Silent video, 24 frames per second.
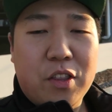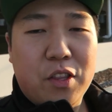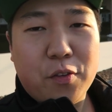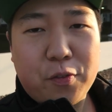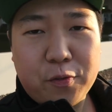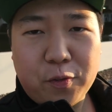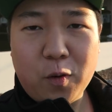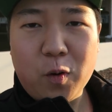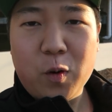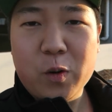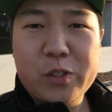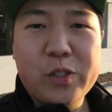the
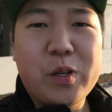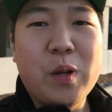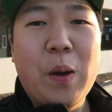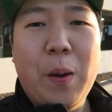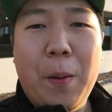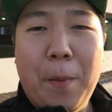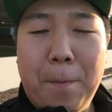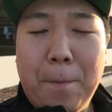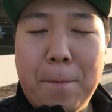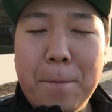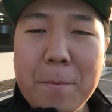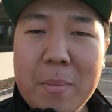first
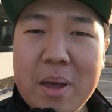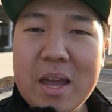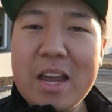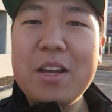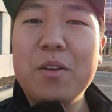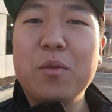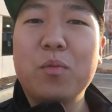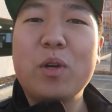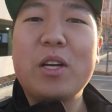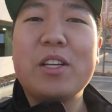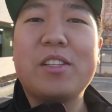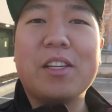
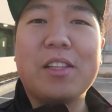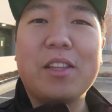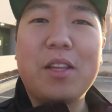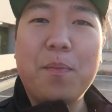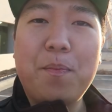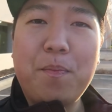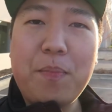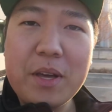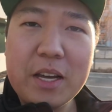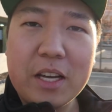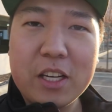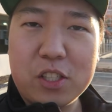main reason, the
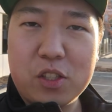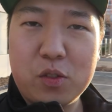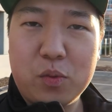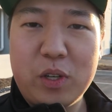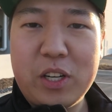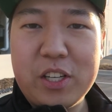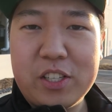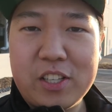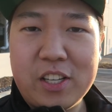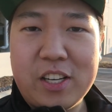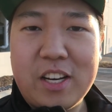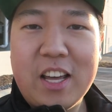biggest
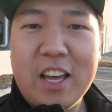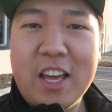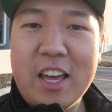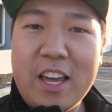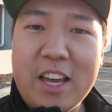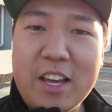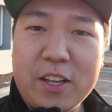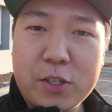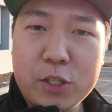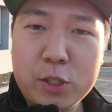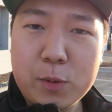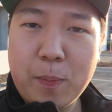reason,
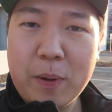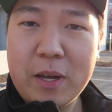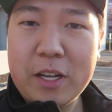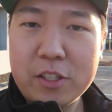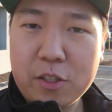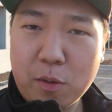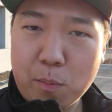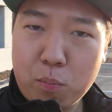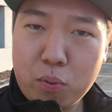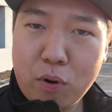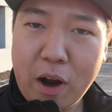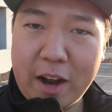is
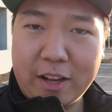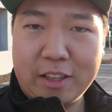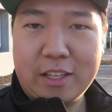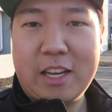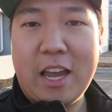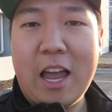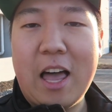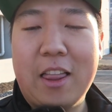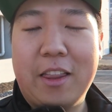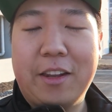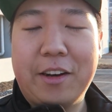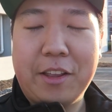space and
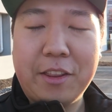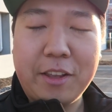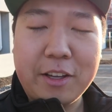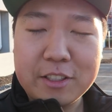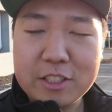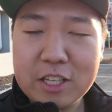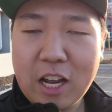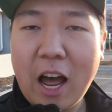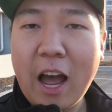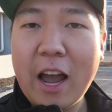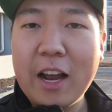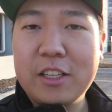practicality, and
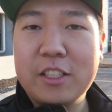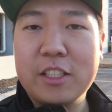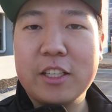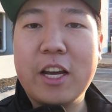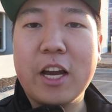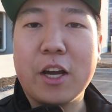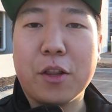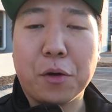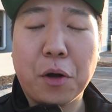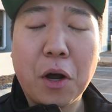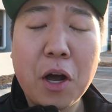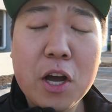they tie
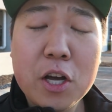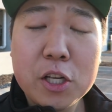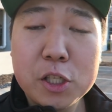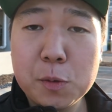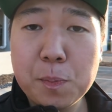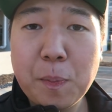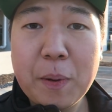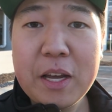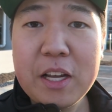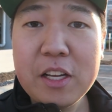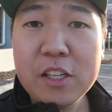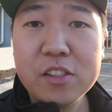together.
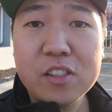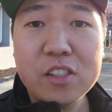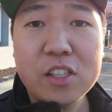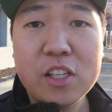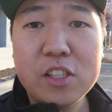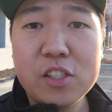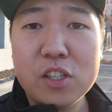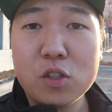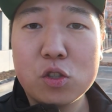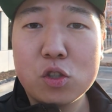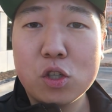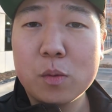Space
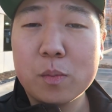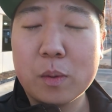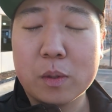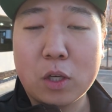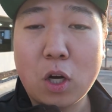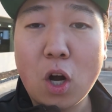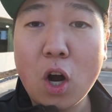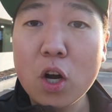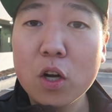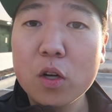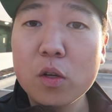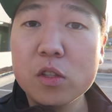is in terms of the
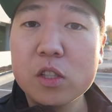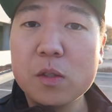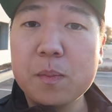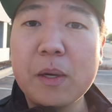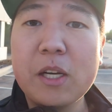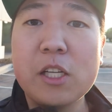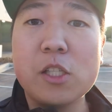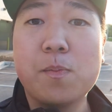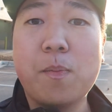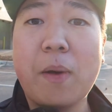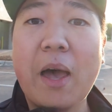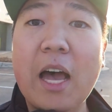cargo
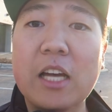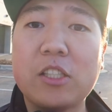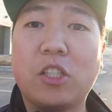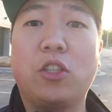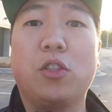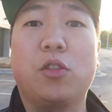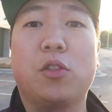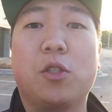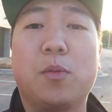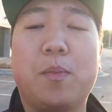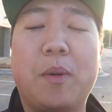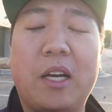space,
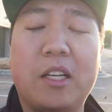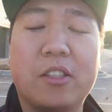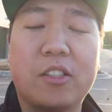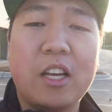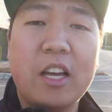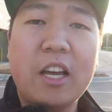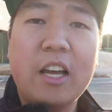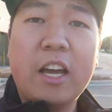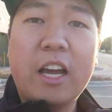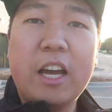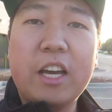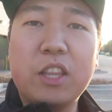passenger space.
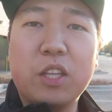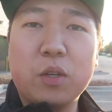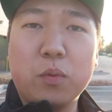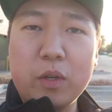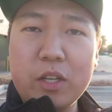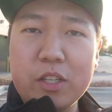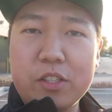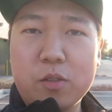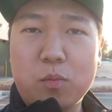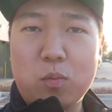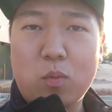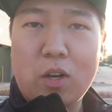And the
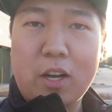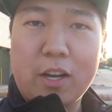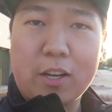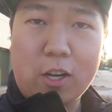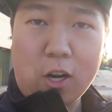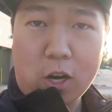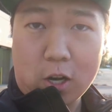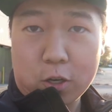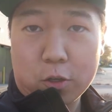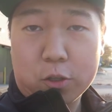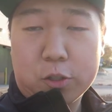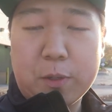reason why
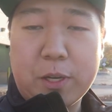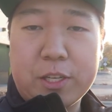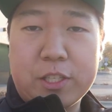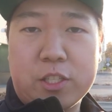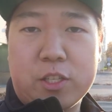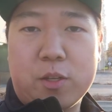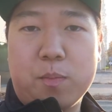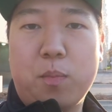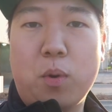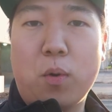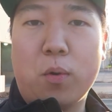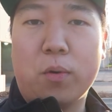cargo
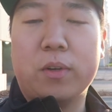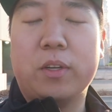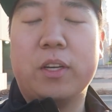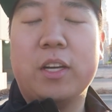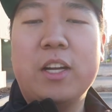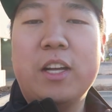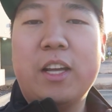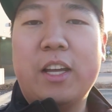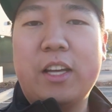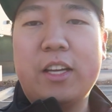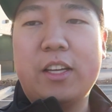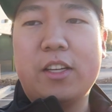space is important
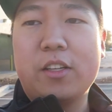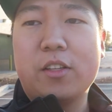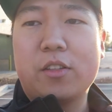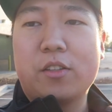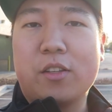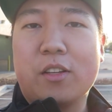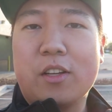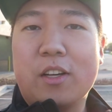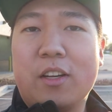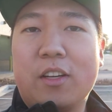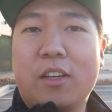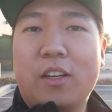
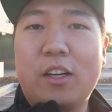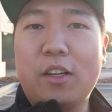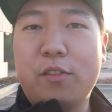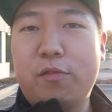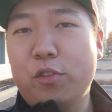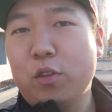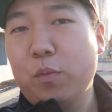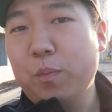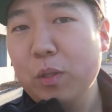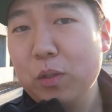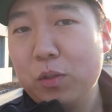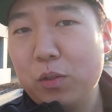is I
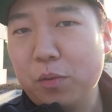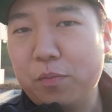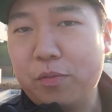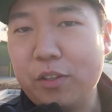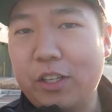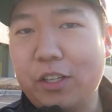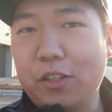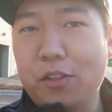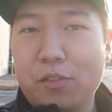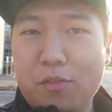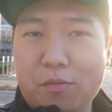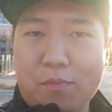film YouTube
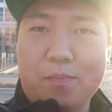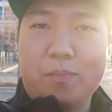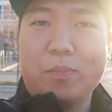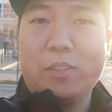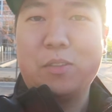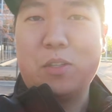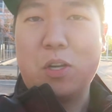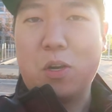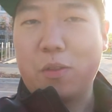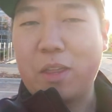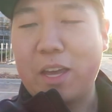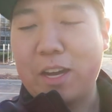videos.
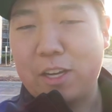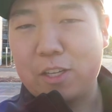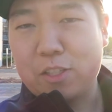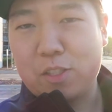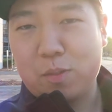You know that